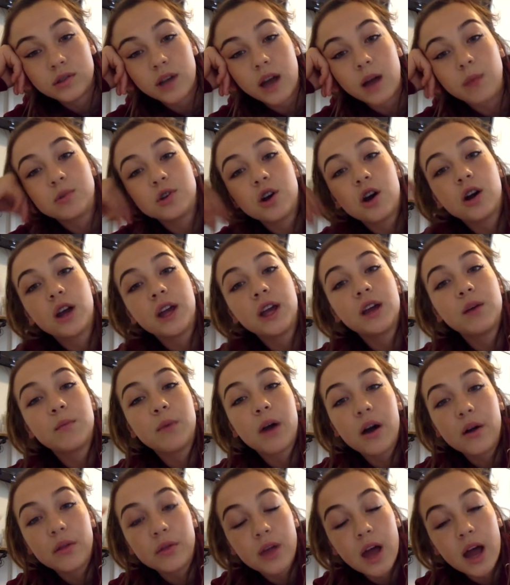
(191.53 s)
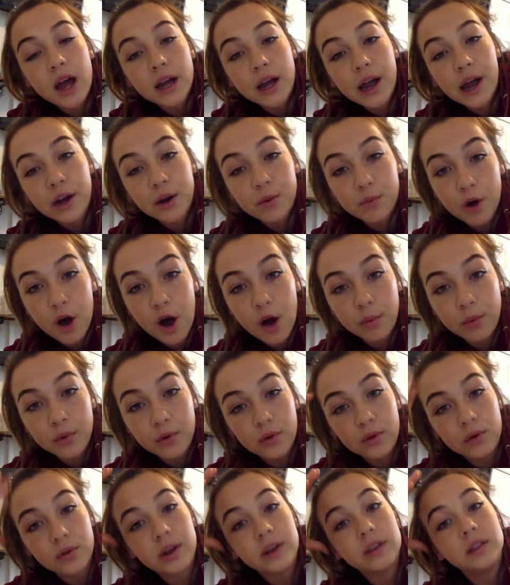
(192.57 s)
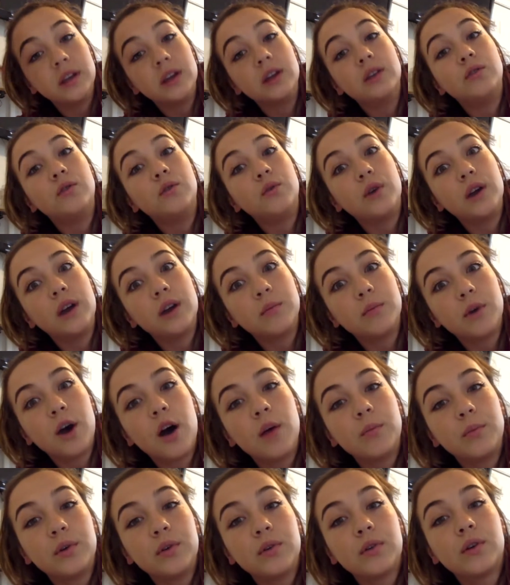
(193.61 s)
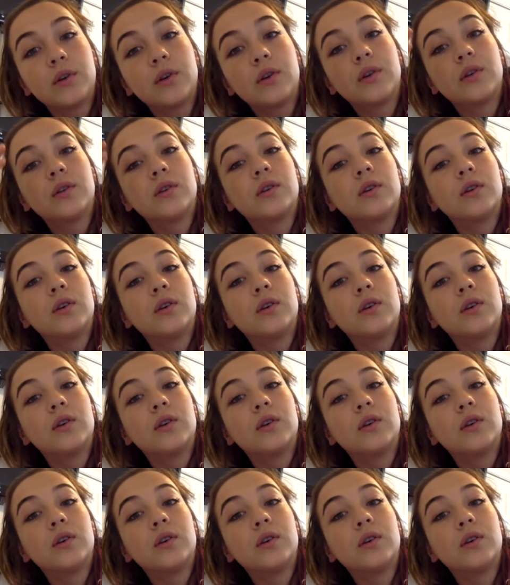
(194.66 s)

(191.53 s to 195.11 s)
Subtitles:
I'm talking about that kind of popular, like the annoying popular.